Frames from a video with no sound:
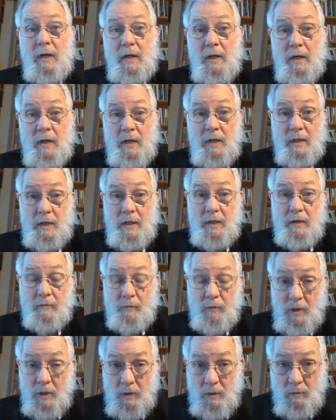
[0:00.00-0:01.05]
If
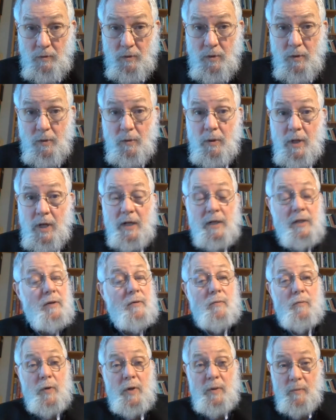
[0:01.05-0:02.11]
we don't do that,
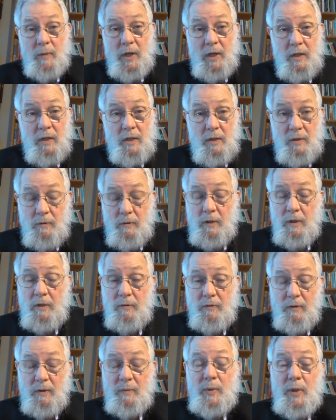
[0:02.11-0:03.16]
we may enter
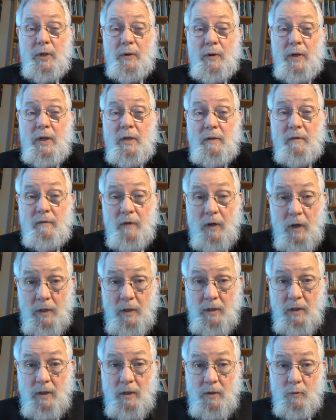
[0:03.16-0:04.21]
into a period of
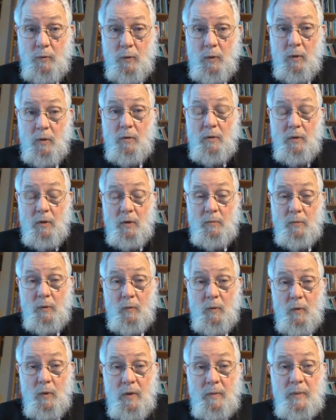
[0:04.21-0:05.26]
uncontrolled global
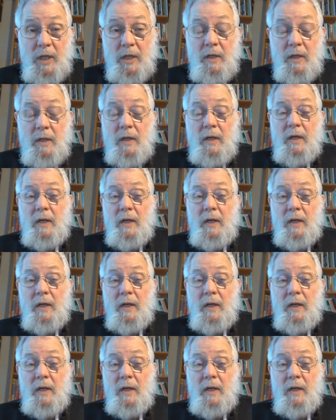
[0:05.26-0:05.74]
warming